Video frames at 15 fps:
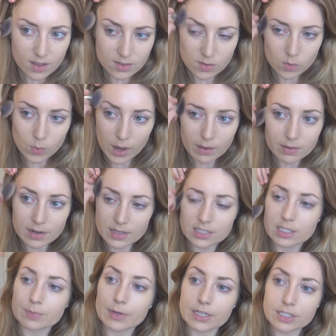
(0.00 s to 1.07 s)
So why would I
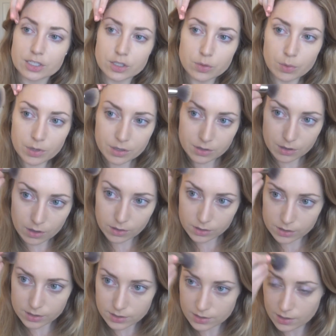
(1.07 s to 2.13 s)
spend
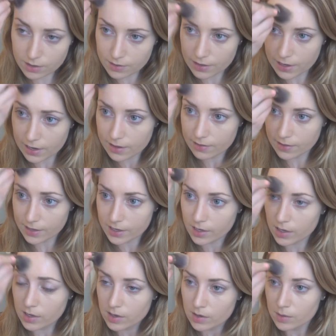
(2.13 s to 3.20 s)
$200 on that?
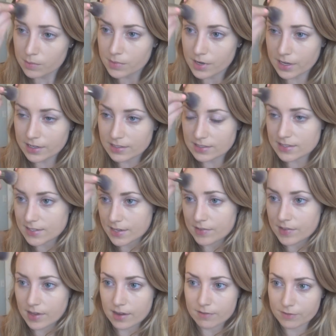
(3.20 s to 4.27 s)
Like when I can
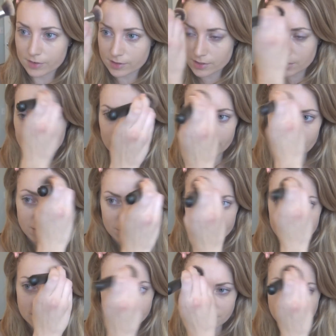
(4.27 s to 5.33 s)
save that to pay off
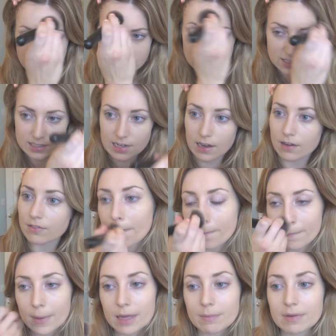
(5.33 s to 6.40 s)
bills and stuff.
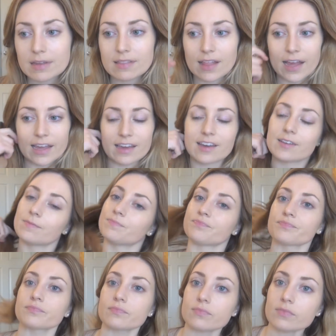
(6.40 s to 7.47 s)
Maybe like
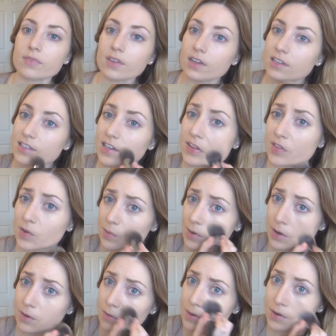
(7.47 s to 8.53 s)
down the
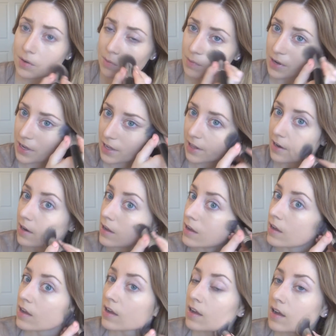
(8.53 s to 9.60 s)
road when
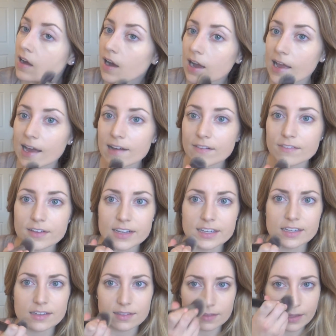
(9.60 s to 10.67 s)
I have
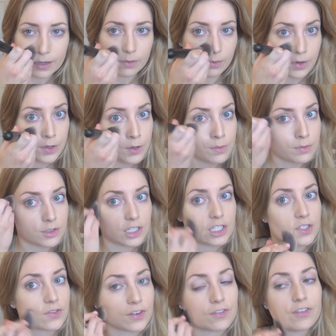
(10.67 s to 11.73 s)
a like room
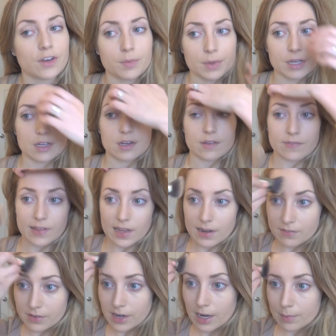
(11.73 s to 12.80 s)
just for filming, if that
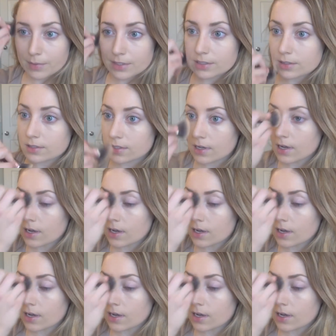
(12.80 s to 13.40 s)
ever happens.